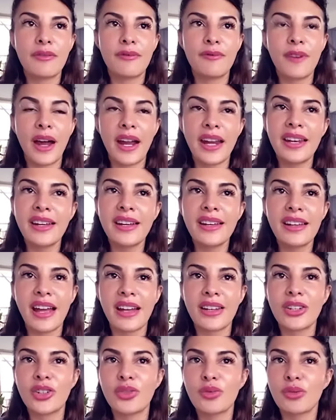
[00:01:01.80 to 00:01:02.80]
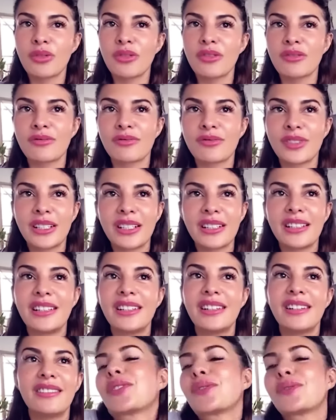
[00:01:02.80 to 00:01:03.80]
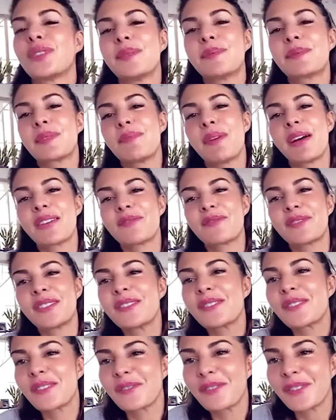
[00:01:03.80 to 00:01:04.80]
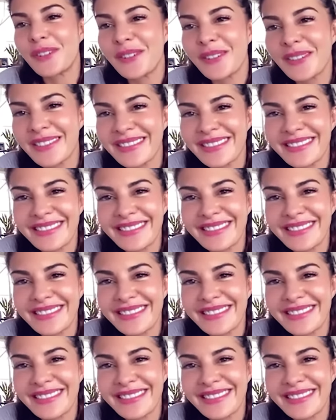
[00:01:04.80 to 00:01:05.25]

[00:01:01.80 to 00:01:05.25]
fight it and you will really reap the benefits of it.